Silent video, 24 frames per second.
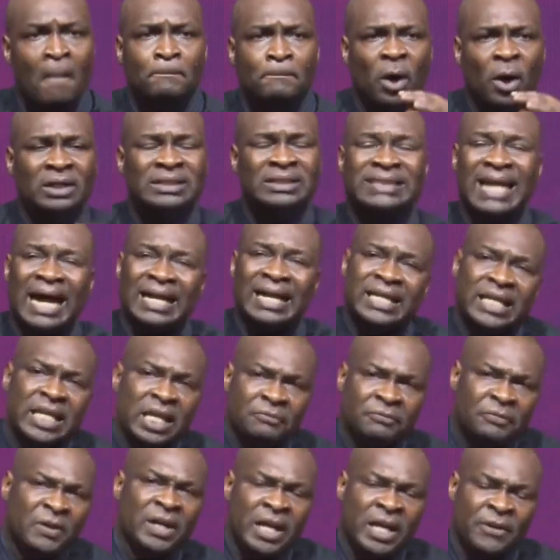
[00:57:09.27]
but that
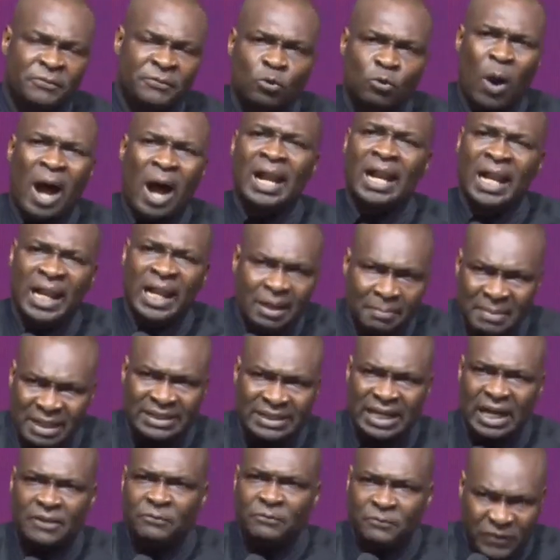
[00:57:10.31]
even if you are
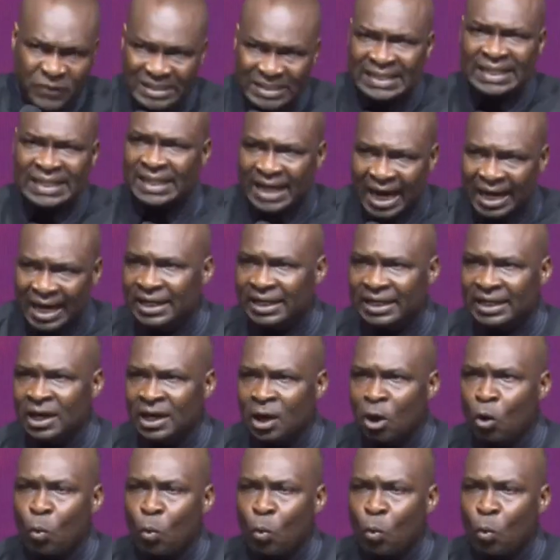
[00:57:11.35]
limited physically